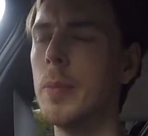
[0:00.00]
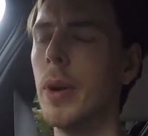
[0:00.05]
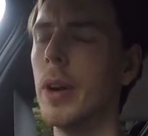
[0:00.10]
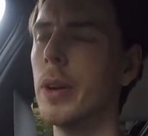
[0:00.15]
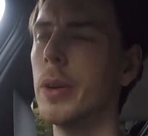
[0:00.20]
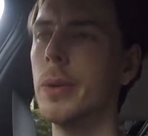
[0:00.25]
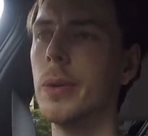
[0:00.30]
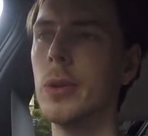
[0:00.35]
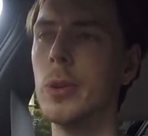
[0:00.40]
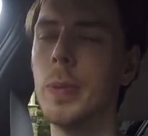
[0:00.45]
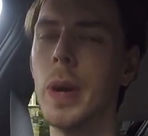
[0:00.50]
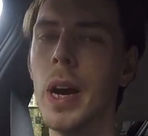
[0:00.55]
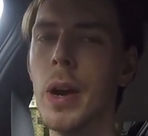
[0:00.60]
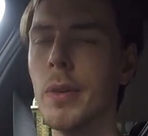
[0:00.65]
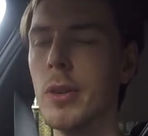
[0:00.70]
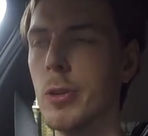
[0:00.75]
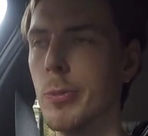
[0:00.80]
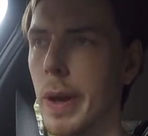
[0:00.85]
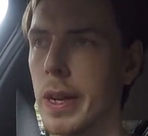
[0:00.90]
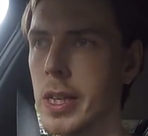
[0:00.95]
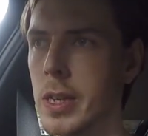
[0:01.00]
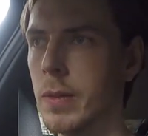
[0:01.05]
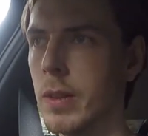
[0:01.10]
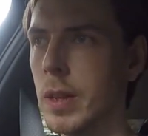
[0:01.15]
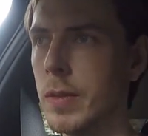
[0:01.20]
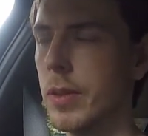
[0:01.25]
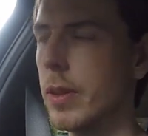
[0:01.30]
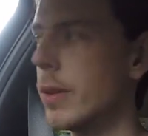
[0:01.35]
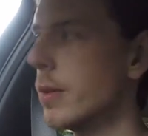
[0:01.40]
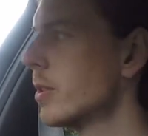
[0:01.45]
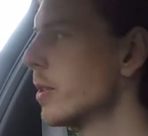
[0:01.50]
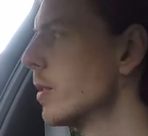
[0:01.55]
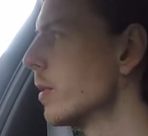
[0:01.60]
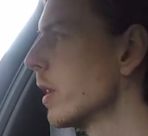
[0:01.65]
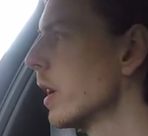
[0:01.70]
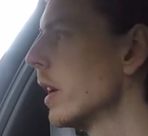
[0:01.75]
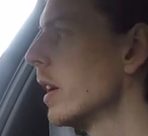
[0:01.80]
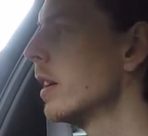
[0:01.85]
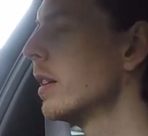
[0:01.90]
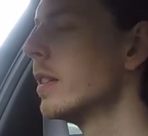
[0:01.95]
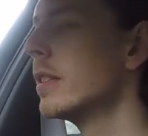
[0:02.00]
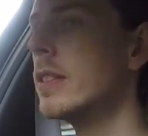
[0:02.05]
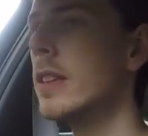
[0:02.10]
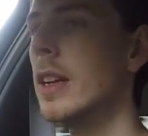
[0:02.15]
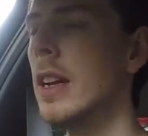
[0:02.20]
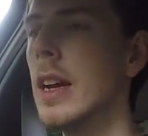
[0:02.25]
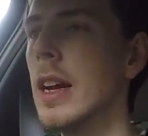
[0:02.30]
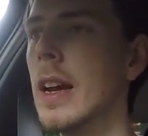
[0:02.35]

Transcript: brake horsepower respectively for those two cars.